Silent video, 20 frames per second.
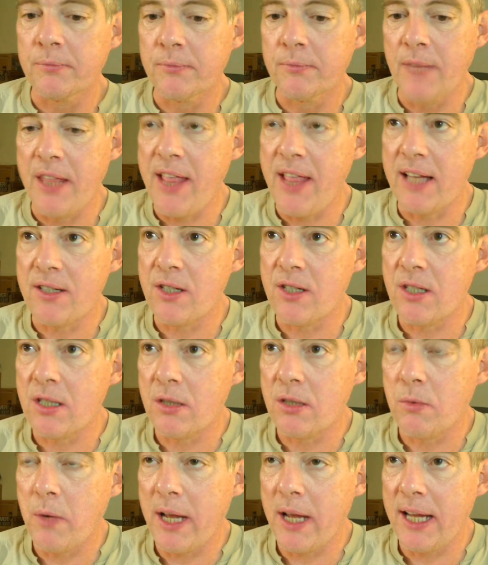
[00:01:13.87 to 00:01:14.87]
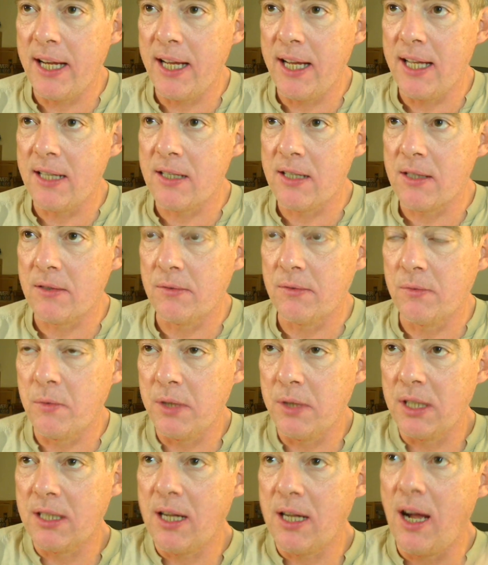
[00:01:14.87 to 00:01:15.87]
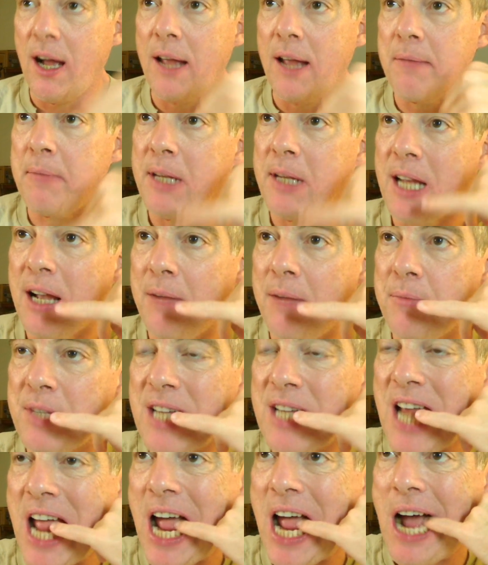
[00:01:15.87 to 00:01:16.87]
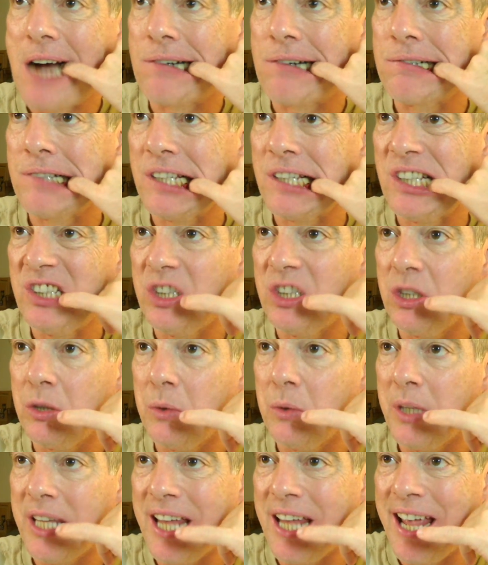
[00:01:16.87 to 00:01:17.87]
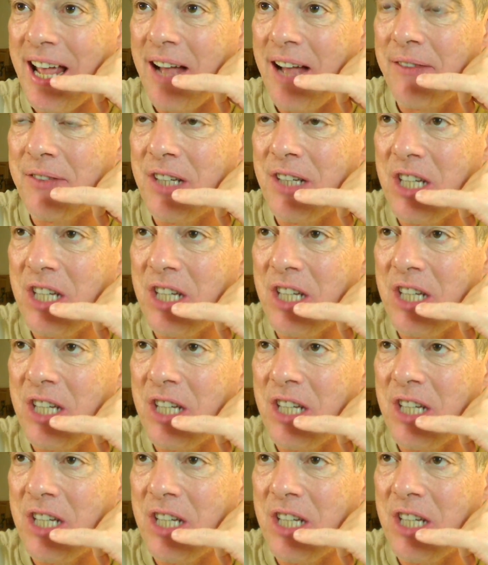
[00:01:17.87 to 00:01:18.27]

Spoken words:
and that's just the way it is. When the time becomes now, you do what you have to